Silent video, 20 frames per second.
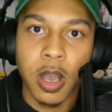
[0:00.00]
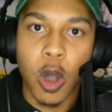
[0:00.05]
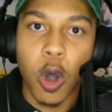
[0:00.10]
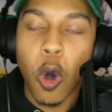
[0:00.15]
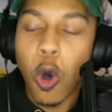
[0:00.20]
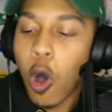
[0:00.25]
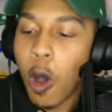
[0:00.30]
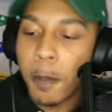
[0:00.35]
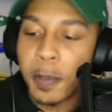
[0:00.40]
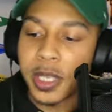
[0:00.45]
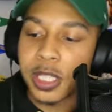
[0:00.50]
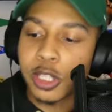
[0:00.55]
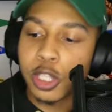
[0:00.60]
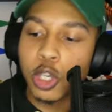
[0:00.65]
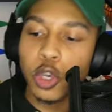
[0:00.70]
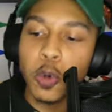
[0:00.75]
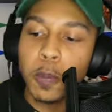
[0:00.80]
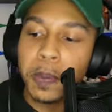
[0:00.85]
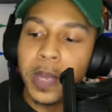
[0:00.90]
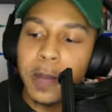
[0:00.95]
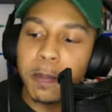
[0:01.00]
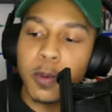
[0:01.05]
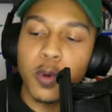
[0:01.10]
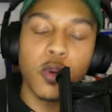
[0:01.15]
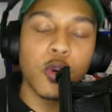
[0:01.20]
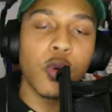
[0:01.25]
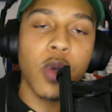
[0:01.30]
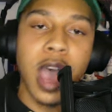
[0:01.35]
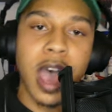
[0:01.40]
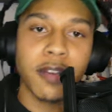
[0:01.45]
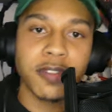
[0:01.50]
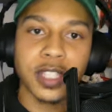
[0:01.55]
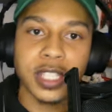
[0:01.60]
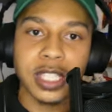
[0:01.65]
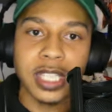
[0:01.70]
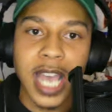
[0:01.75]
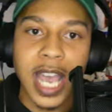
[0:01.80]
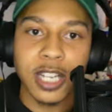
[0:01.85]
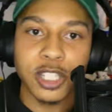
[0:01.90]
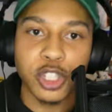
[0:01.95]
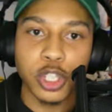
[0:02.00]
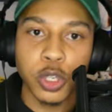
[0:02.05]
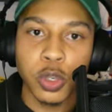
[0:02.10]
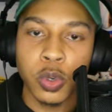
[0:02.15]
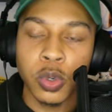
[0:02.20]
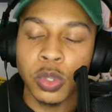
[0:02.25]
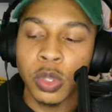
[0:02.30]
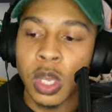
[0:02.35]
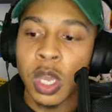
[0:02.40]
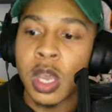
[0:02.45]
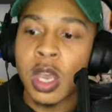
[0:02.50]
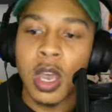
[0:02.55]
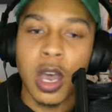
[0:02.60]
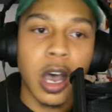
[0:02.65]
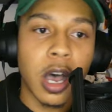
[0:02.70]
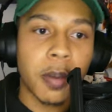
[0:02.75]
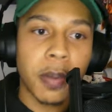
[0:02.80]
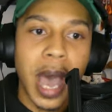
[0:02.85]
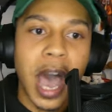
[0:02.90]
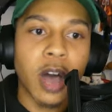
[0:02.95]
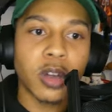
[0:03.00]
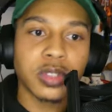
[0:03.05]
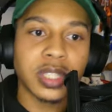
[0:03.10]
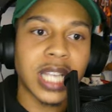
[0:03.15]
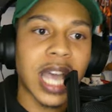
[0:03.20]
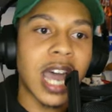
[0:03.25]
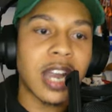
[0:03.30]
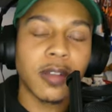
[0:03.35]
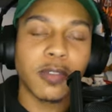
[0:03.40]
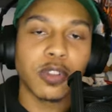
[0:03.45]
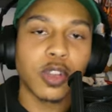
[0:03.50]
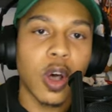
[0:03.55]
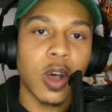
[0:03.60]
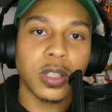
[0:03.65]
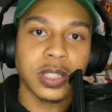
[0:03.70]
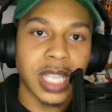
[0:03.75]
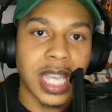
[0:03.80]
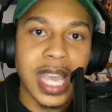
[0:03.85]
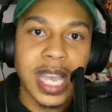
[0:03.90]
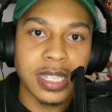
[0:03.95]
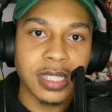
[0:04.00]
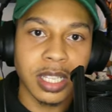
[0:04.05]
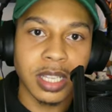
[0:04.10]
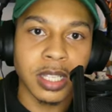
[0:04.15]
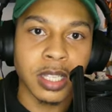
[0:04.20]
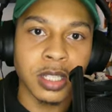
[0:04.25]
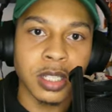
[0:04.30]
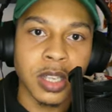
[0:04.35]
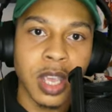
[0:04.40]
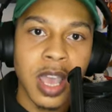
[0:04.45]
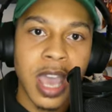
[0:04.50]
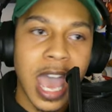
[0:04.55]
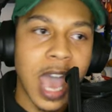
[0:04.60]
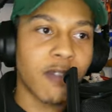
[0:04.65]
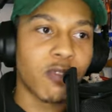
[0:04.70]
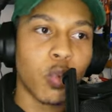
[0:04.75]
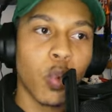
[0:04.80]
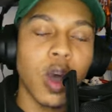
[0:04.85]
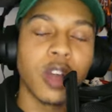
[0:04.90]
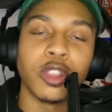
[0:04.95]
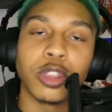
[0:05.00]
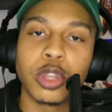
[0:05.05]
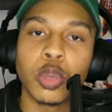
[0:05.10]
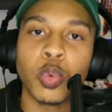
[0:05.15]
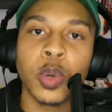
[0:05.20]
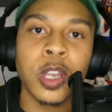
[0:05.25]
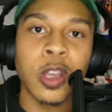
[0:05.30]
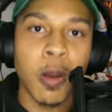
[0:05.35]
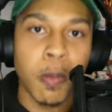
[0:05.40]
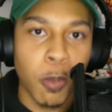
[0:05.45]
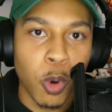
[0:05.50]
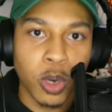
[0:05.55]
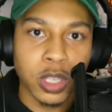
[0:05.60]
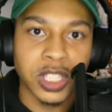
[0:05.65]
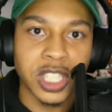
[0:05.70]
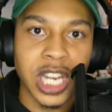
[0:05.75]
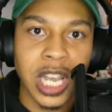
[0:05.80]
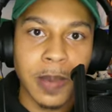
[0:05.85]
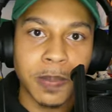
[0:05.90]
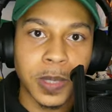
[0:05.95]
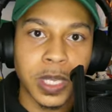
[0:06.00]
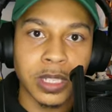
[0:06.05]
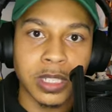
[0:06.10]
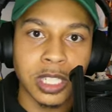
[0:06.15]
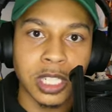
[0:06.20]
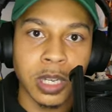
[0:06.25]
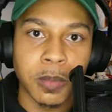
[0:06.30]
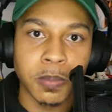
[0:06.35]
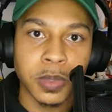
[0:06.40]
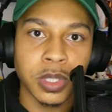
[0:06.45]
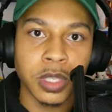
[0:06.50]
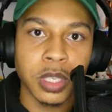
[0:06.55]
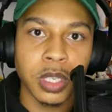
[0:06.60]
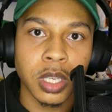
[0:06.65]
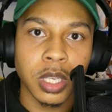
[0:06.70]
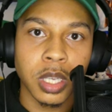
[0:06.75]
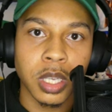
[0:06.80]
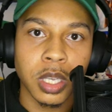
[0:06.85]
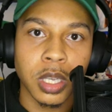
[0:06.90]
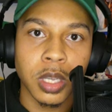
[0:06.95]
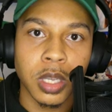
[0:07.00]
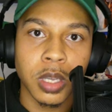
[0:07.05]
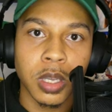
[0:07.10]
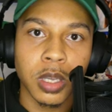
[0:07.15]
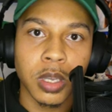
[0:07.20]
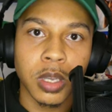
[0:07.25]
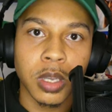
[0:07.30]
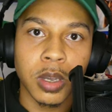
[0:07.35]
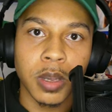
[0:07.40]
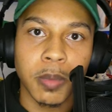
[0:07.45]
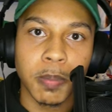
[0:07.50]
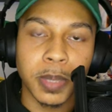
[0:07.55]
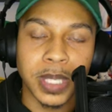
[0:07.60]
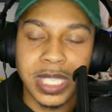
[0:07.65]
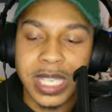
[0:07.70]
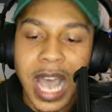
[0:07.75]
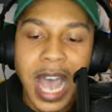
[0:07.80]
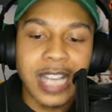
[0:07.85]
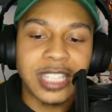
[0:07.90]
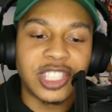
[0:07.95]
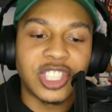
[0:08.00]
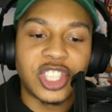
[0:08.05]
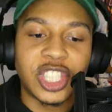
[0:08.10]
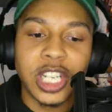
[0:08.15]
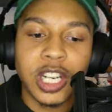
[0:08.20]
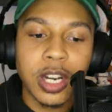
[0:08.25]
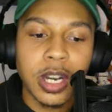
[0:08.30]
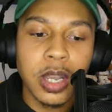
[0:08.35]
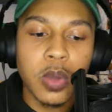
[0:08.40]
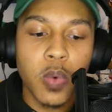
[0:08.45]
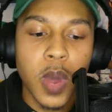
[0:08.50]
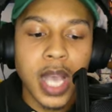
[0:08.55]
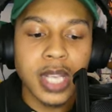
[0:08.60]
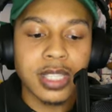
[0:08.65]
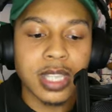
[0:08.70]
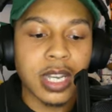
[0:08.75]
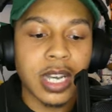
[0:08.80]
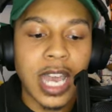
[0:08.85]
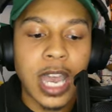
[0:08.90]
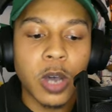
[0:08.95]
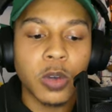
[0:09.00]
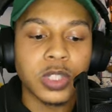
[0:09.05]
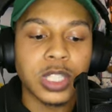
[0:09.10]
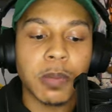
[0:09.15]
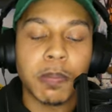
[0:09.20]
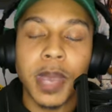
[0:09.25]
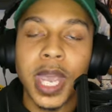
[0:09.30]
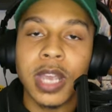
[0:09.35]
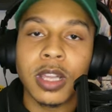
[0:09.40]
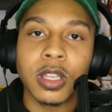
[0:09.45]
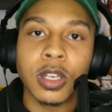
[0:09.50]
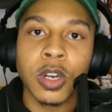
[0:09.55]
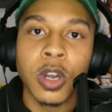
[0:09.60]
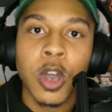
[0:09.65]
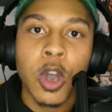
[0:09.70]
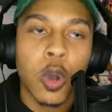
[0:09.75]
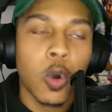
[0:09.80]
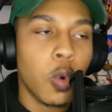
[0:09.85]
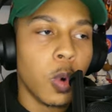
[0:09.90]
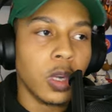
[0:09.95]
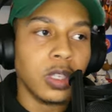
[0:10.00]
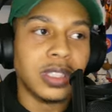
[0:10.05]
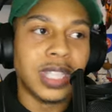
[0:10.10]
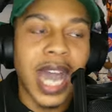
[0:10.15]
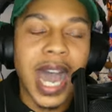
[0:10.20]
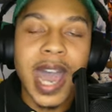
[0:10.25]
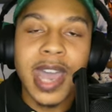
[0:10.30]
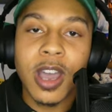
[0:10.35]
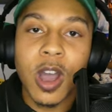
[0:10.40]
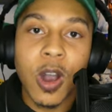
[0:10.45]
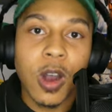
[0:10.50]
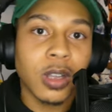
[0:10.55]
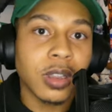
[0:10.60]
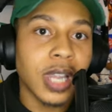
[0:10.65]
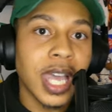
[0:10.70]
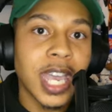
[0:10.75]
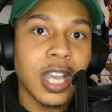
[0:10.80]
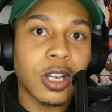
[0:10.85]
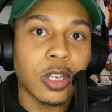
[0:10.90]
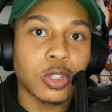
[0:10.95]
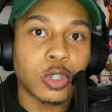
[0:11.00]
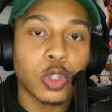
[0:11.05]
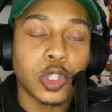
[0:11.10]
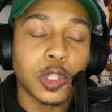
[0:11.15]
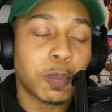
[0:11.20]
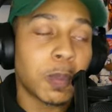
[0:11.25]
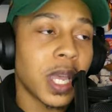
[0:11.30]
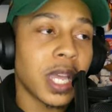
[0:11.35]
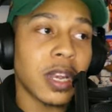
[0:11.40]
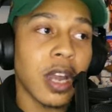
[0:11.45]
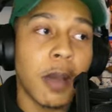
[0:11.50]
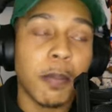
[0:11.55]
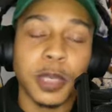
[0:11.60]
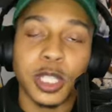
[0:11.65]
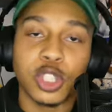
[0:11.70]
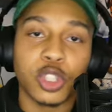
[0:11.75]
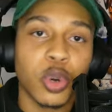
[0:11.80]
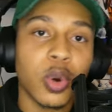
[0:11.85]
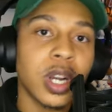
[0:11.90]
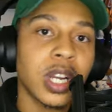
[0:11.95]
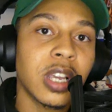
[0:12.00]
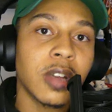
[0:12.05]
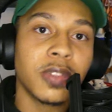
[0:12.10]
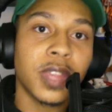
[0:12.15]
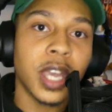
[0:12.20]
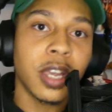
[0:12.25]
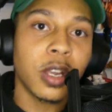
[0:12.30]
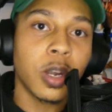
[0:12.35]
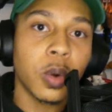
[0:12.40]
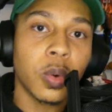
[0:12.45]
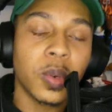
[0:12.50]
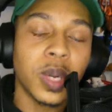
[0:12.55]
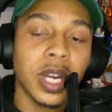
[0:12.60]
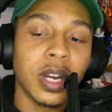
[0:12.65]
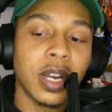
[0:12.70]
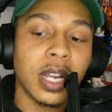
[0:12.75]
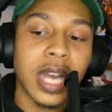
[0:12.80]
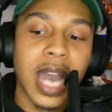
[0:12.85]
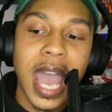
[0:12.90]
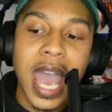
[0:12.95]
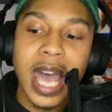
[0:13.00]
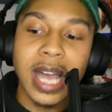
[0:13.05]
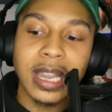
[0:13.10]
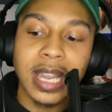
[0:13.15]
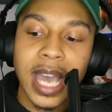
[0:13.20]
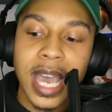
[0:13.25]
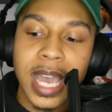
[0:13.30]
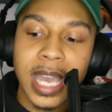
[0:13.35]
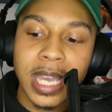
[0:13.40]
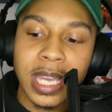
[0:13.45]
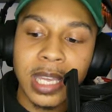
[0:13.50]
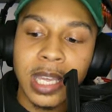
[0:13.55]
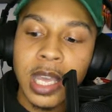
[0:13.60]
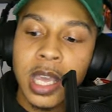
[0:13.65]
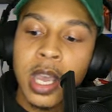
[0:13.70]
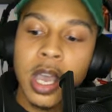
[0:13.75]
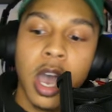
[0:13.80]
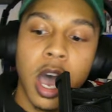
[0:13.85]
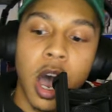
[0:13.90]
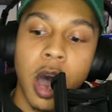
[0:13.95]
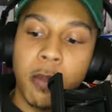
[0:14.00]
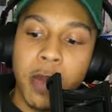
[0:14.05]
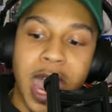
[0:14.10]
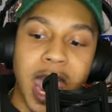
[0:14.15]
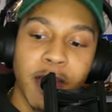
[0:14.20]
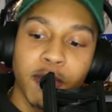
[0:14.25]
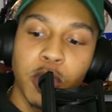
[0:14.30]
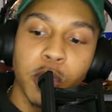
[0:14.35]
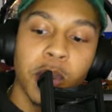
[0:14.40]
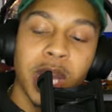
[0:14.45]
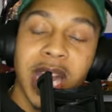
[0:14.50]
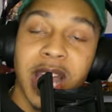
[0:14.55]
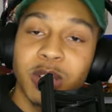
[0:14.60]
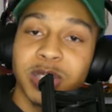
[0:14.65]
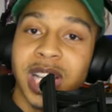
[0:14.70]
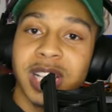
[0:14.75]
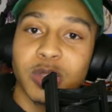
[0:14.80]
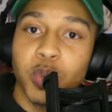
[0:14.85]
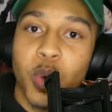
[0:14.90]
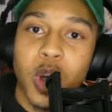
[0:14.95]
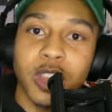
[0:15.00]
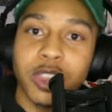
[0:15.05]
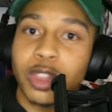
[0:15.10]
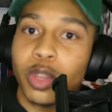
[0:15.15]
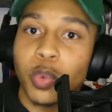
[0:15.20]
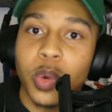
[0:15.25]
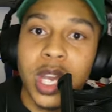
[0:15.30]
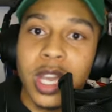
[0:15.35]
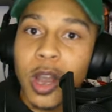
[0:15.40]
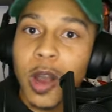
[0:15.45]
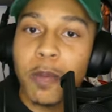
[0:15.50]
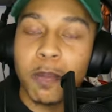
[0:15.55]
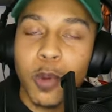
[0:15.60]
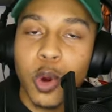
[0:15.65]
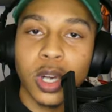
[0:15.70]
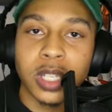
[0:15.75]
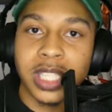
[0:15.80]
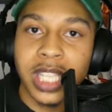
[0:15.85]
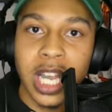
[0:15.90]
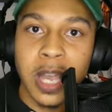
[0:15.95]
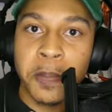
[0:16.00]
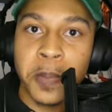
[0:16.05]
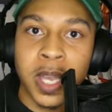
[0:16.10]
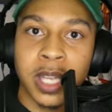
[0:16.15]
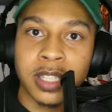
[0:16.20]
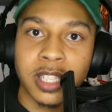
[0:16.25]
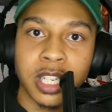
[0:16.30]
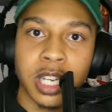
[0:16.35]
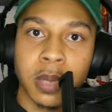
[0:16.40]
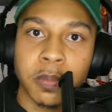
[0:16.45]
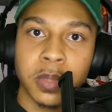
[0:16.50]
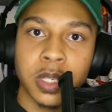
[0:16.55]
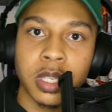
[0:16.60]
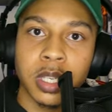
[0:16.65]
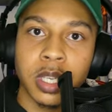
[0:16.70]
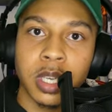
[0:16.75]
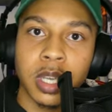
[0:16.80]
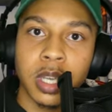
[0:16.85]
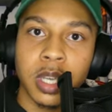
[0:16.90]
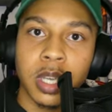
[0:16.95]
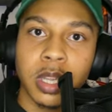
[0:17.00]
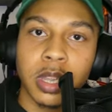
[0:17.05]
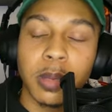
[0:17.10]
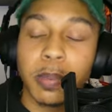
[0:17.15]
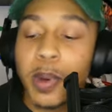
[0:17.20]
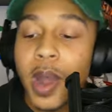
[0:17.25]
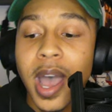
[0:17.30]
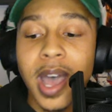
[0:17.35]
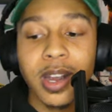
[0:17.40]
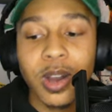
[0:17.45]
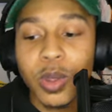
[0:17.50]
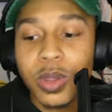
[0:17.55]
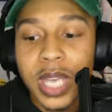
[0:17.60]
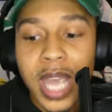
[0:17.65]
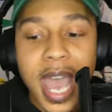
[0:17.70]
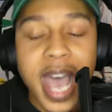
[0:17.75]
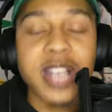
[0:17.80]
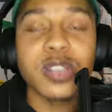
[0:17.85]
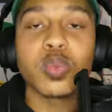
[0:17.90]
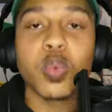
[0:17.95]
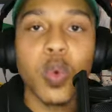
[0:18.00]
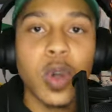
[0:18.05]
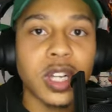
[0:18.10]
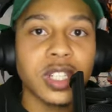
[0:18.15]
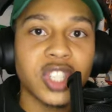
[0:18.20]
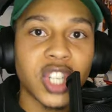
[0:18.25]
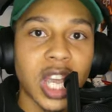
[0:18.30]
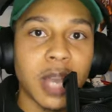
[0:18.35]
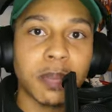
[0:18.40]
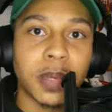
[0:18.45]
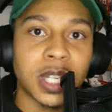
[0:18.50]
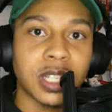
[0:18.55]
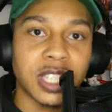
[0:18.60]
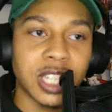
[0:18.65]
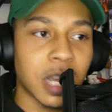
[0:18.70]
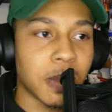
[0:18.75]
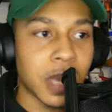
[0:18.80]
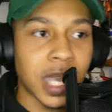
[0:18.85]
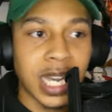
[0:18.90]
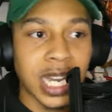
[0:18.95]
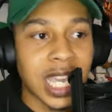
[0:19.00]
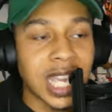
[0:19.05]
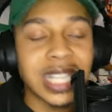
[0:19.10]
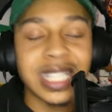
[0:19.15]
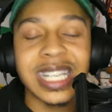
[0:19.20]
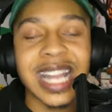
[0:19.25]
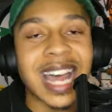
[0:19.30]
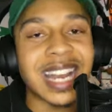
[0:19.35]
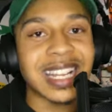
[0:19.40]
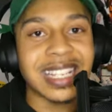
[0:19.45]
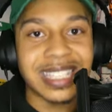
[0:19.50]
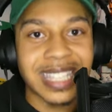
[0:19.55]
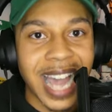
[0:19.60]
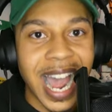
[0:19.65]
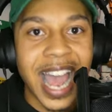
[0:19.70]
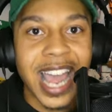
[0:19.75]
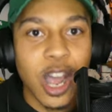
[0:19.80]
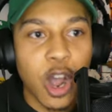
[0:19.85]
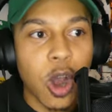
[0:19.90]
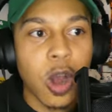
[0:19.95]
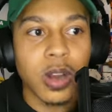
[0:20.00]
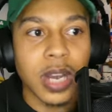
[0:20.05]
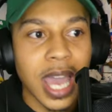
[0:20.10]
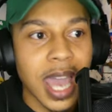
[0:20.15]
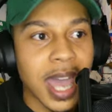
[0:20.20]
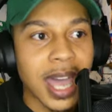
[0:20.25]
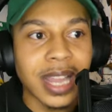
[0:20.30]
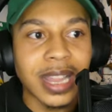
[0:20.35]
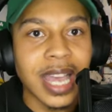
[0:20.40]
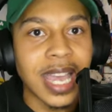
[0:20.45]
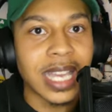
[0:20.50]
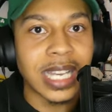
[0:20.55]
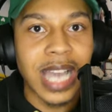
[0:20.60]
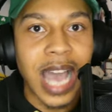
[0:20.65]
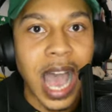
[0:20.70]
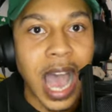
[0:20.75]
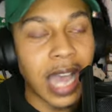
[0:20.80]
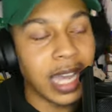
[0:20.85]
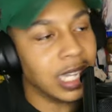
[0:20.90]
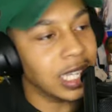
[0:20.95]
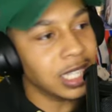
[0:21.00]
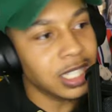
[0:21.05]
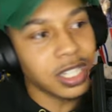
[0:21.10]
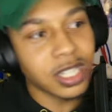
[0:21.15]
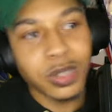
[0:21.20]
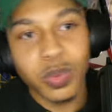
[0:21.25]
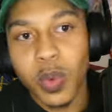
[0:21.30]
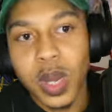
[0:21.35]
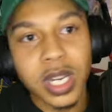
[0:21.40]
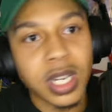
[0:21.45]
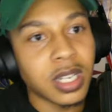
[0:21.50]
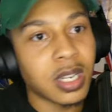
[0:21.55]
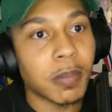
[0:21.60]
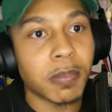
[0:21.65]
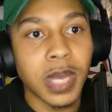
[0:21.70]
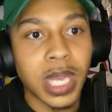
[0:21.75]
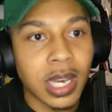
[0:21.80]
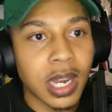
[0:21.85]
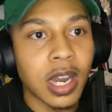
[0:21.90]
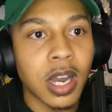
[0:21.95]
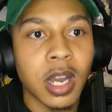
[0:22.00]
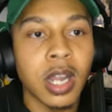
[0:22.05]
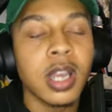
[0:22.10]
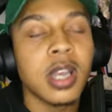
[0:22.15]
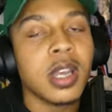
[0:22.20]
All but two people who have a statue outside of Los Angeles have won three or more championships. Besides Jerry West and Elgin Baylor, who were diehard Lakers who spent a majority of their career in LA, everyone else has won three or more championships. LeBron only has one championship, and he's not a diehard LA guy. He just wanted to be there